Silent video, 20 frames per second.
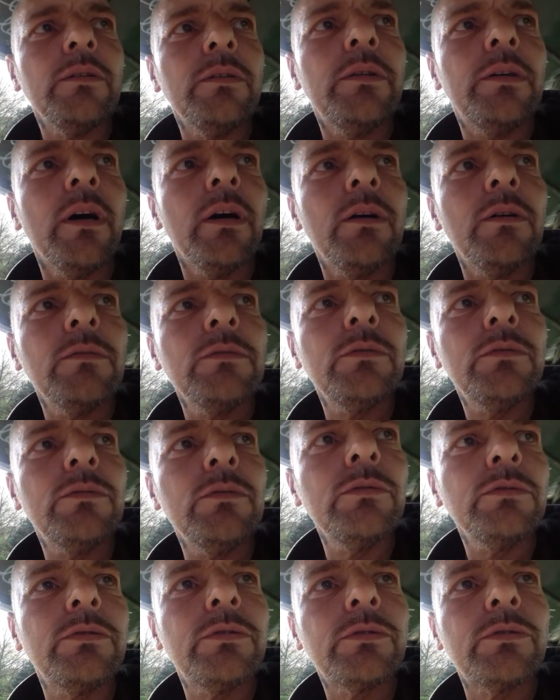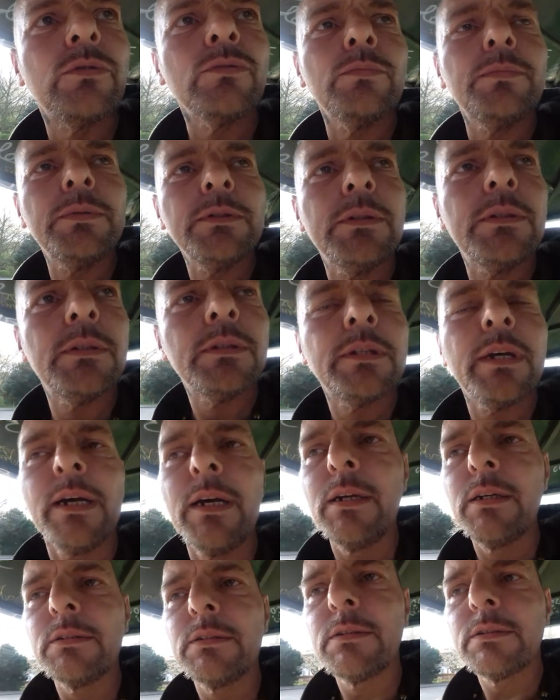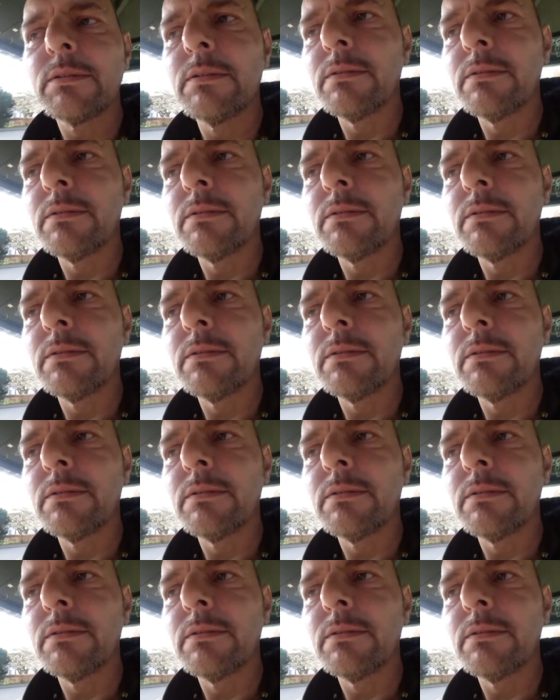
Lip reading: Don't do stupid things.